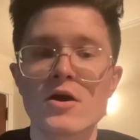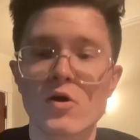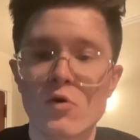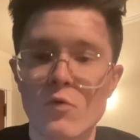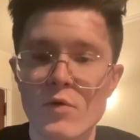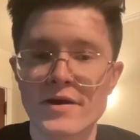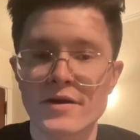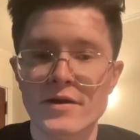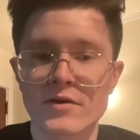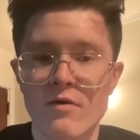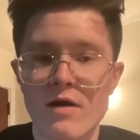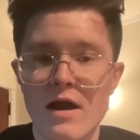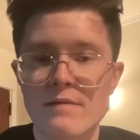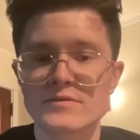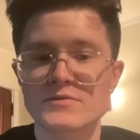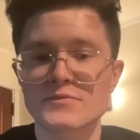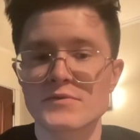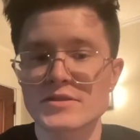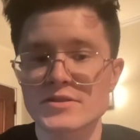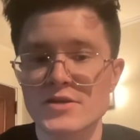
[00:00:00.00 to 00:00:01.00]
Quentin
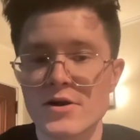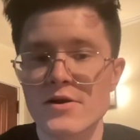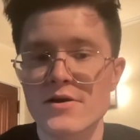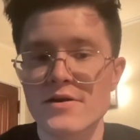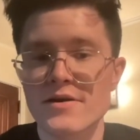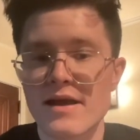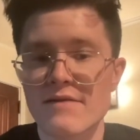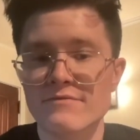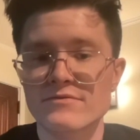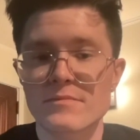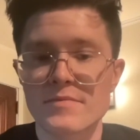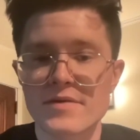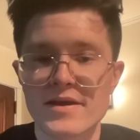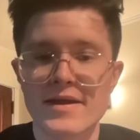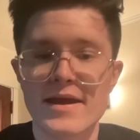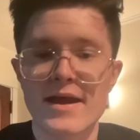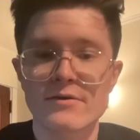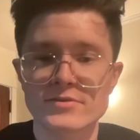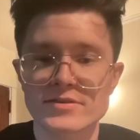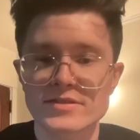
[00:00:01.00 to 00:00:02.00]
Grimes returned after
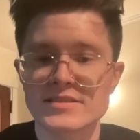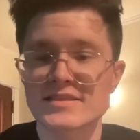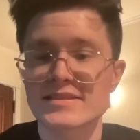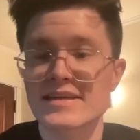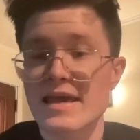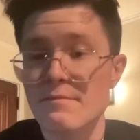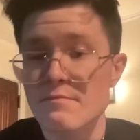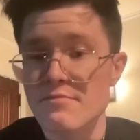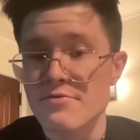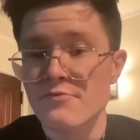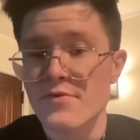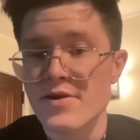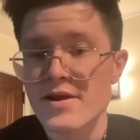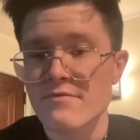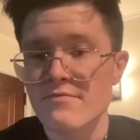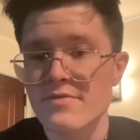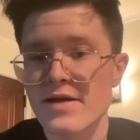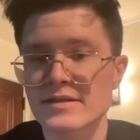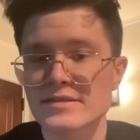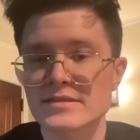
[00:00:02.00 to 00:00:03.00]
being out since game three
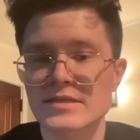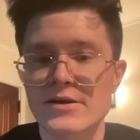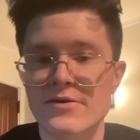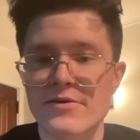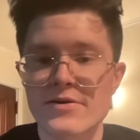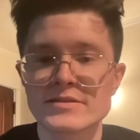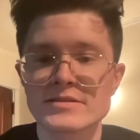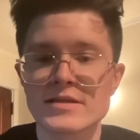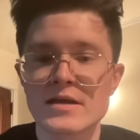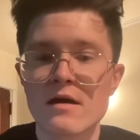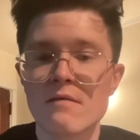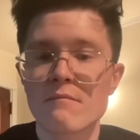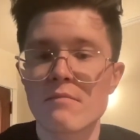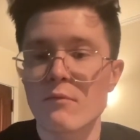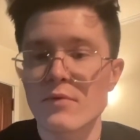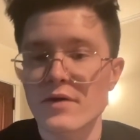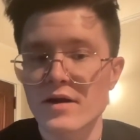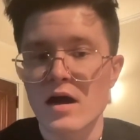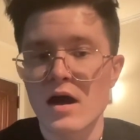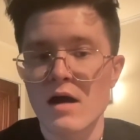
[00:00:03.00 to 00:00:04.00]
of that series,
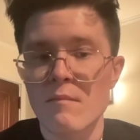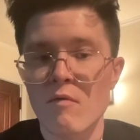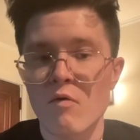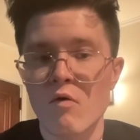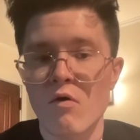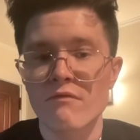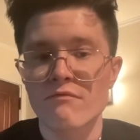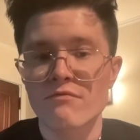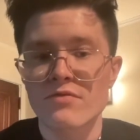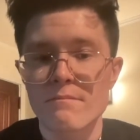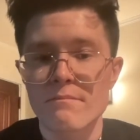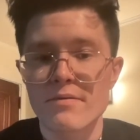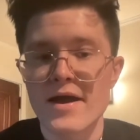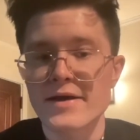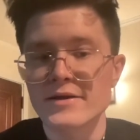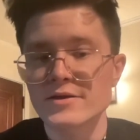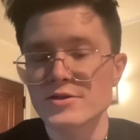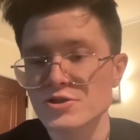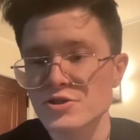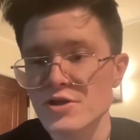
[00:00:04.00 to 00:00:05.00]
but would come off the
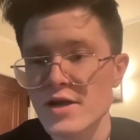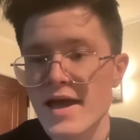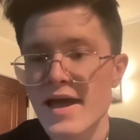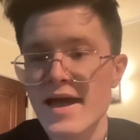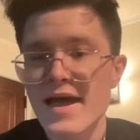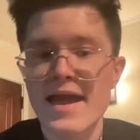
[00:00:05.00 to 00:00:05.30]
bench.